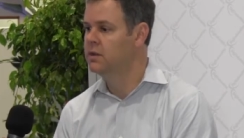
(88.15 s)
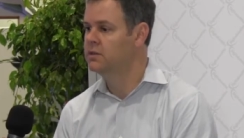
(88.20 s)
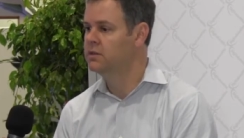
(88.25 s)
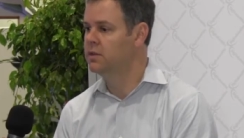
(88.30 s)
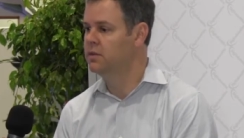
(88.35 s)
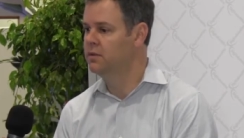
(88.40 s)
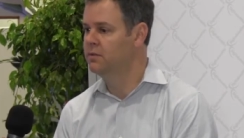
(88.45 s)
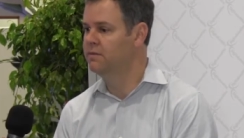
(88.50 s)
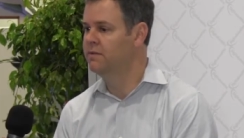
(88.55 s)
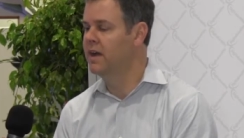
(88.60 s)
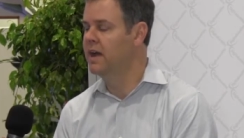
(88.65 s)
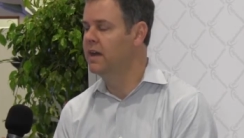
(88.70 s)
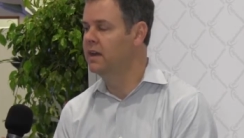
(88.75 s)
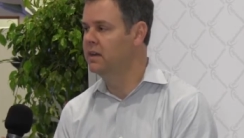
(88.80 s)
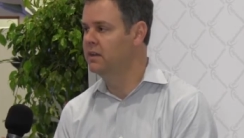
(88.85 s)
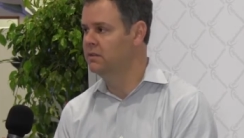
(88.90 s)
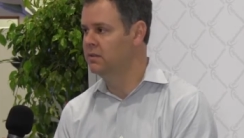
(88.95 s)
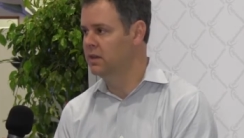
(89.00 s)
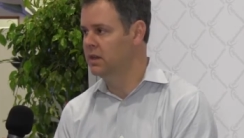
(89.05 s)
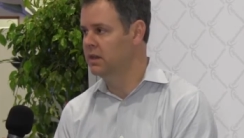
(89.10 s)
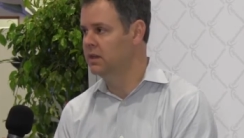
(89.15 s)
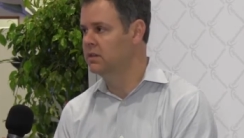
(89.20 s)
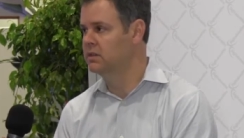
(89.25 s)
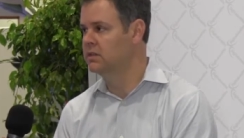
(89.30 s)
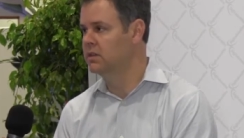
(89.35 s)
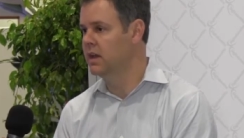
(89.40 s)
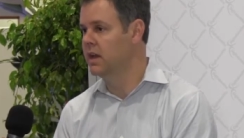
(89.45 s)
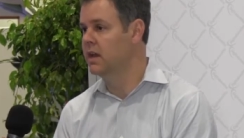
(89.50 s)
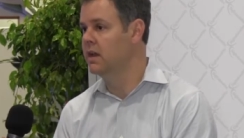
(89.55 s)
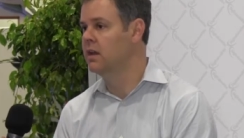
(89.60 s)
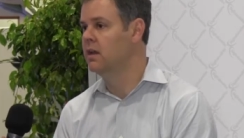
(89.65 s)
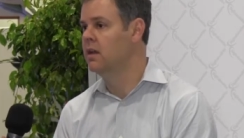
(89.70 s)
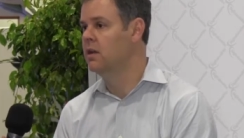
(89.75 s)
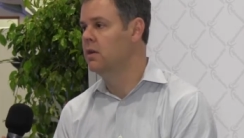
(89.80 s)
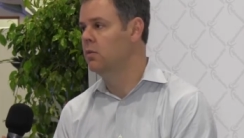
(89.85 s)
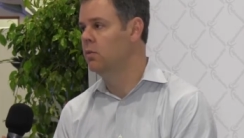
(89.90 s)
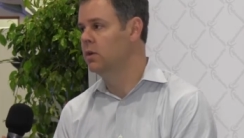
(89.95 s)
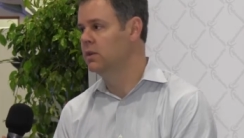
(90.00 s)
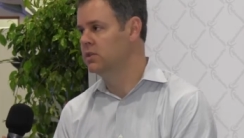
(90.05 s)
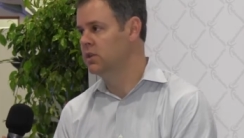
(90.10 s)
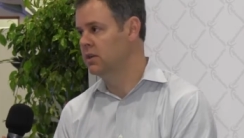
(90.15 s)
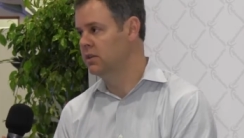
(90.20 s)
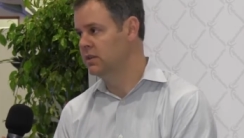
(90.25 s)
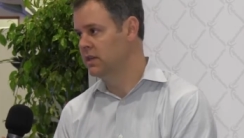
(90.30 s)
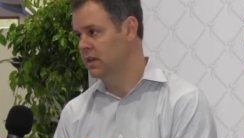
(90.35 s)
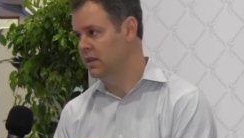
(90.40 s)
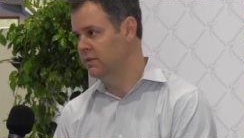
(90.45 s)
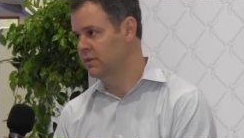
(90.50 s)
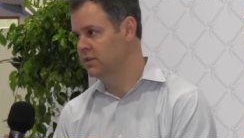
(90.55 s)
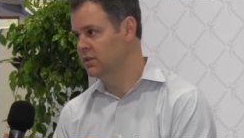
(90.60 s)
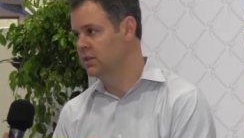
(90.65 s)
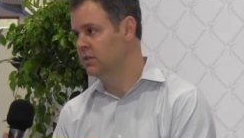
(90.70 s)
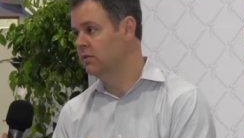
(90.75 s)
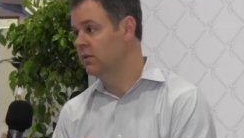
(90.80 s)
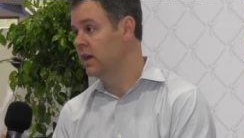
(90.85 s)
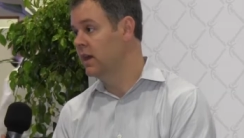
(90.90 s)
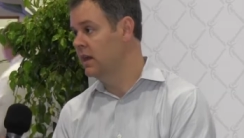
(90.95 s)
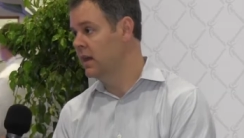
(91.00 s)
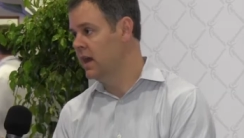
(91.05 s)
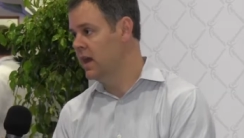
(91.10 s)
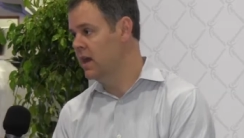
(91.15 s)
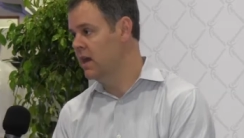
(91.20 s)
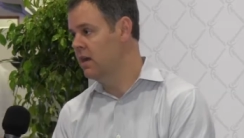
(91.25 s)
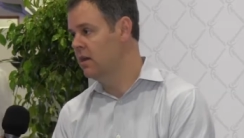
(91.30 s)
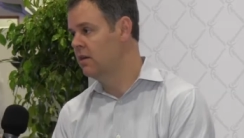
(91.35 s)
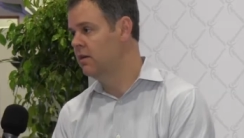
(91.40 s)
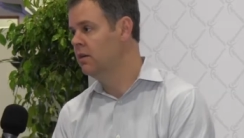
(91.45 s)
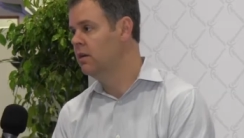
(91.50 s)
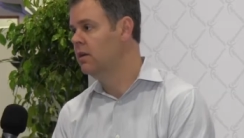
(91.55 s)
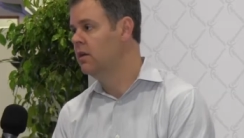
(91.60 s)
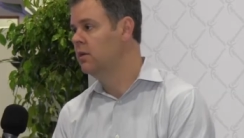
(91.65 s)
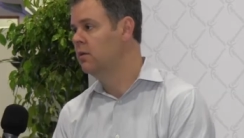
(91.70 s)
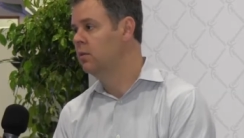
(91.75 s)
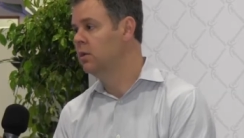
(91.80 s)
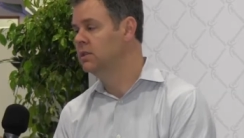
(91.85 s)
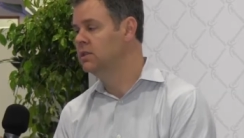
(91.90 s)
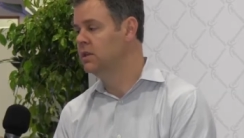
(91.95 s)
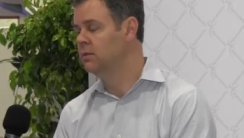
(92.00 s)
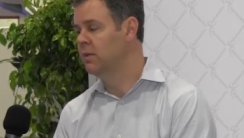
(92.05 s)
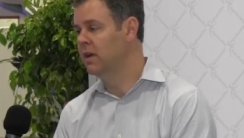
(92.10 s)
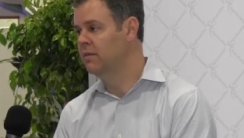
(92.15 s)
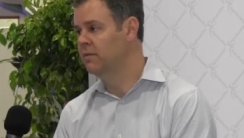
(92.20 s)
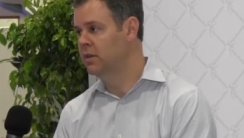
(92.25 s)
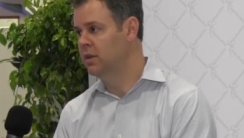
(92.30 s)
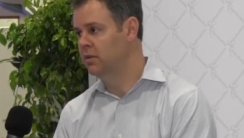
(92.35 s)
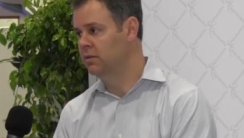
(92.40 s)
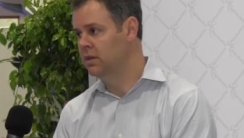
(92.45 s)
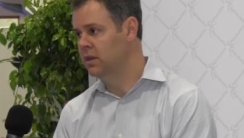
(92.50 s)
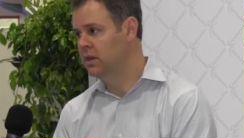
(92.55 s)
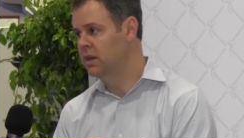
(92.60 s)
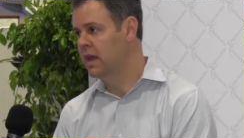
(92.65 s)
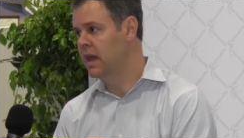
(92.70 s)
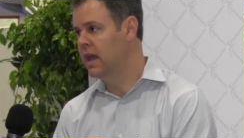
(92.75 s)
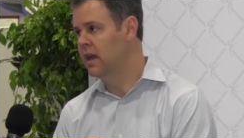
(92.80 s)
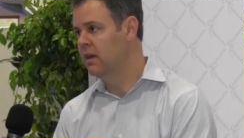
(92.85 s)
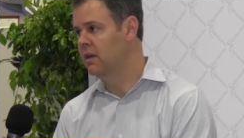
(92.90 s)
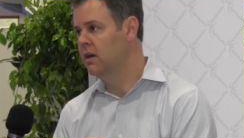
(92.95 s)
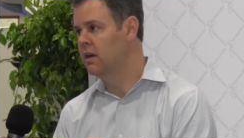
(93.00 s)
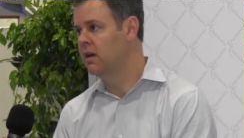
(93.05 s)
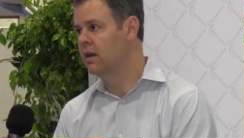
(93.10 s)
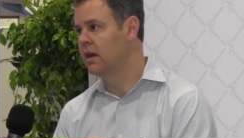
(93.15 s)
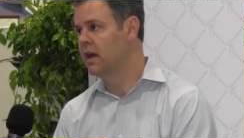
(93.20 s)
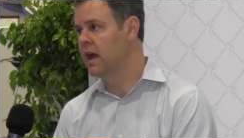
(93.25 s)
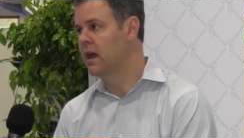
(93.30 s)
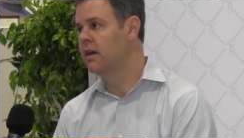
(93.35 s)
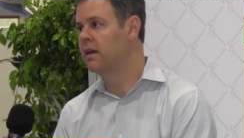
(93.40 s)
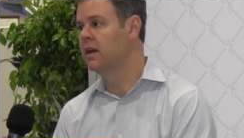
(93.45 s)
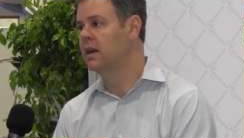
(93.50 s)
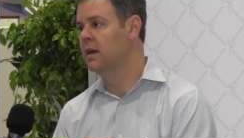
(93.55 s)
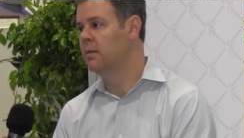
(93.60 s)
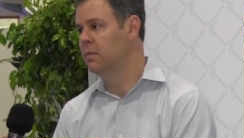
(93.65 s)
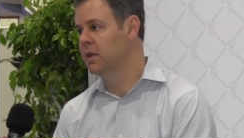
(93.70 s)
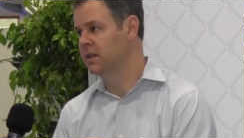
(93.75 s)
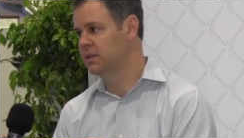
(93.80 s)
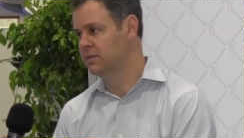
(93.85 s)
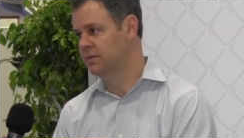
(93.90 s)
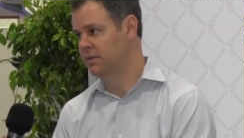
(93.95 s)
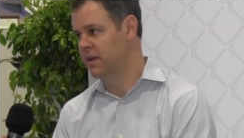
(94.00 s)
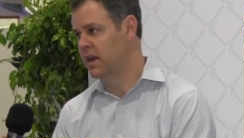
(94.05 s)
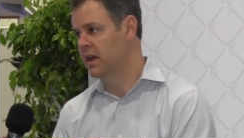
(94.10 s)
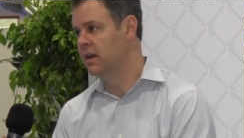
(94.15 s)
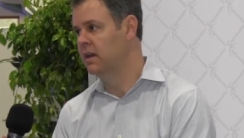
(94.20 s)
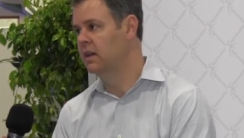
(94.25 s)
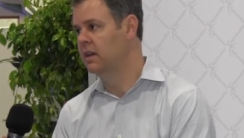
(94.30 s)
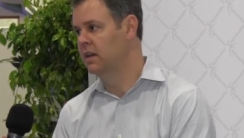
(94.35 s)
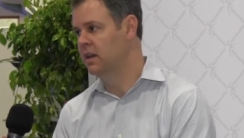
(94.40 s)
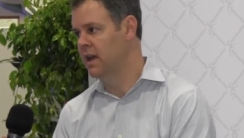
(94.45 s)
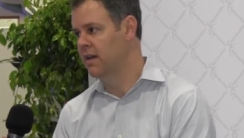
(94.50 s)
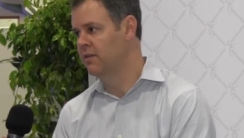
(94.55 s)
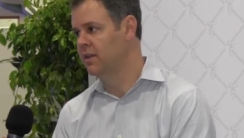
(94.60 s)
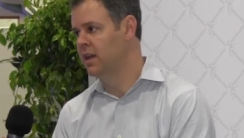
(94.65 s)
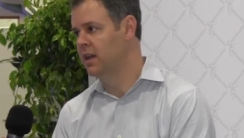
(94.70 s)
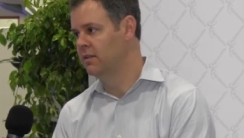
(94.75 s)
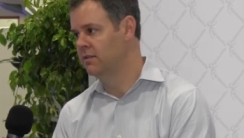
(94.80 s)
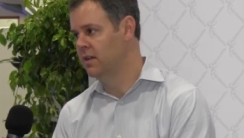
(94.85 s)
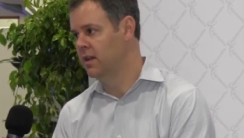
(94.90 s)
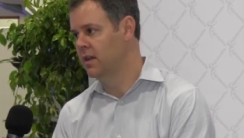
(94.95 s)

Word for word: So they're finding things like what's on television right now, what's in my VOD catalog, how can I best find and navigate